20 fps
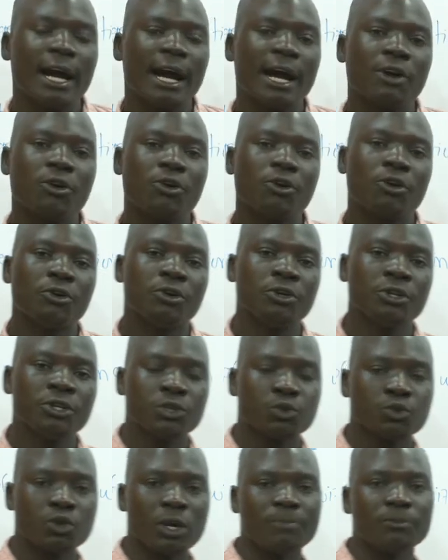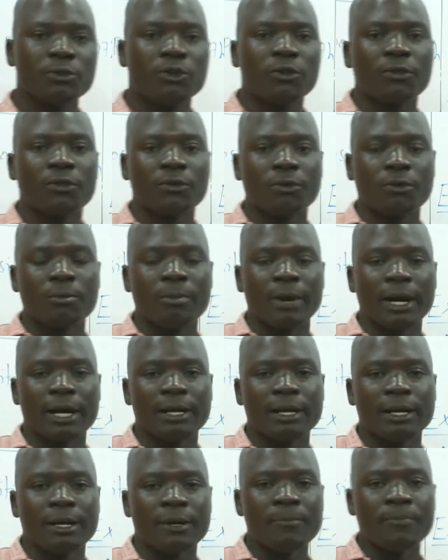angle swept through by
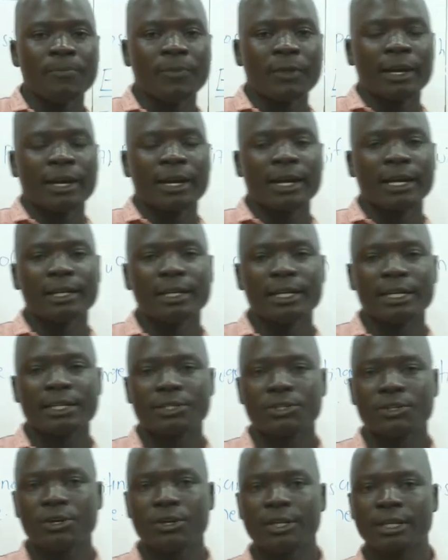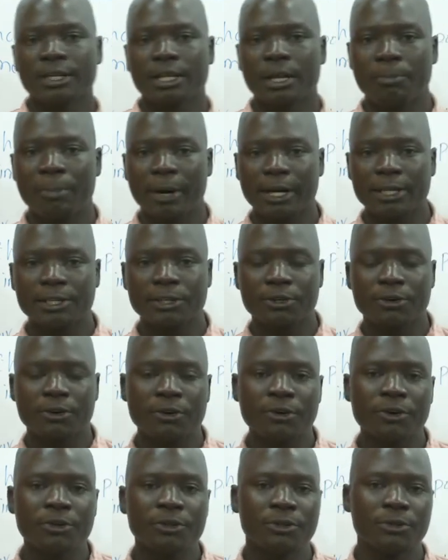the radius joining the
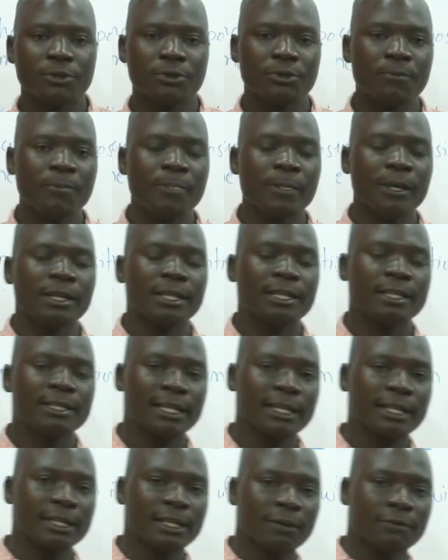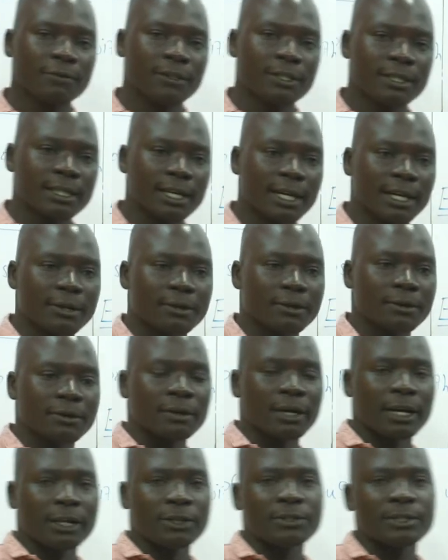particle to the center of the circle.
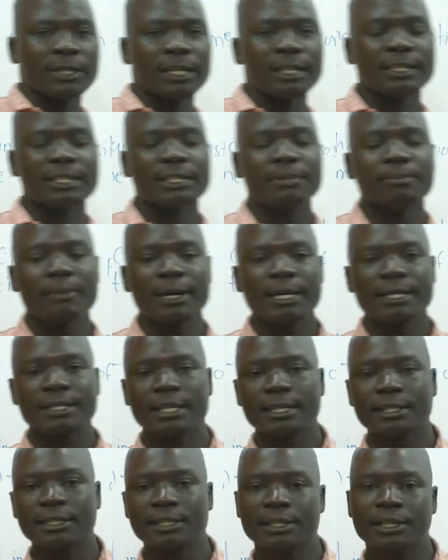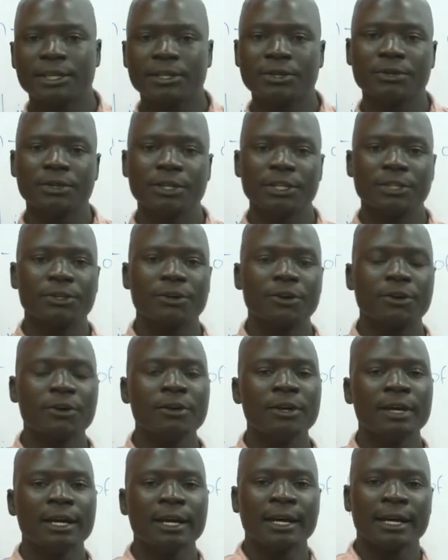And you say it is measured in a unit called
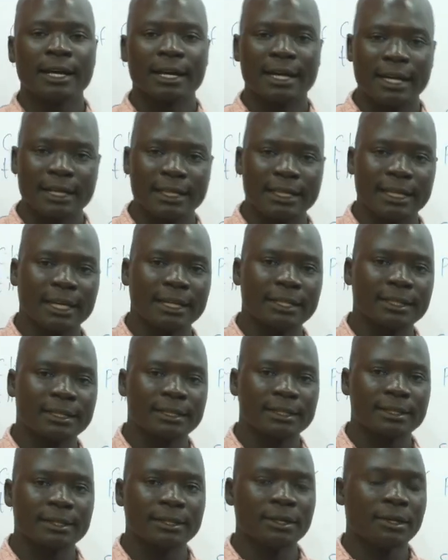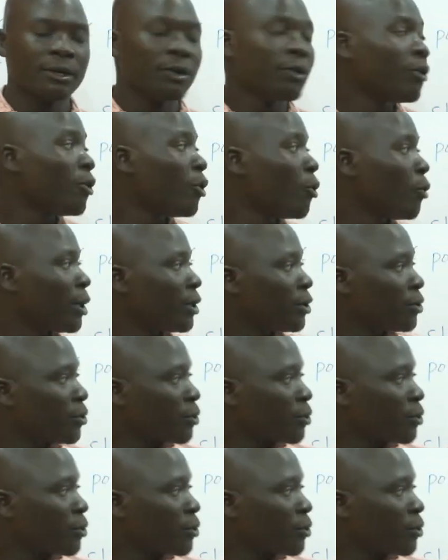radians. Or when you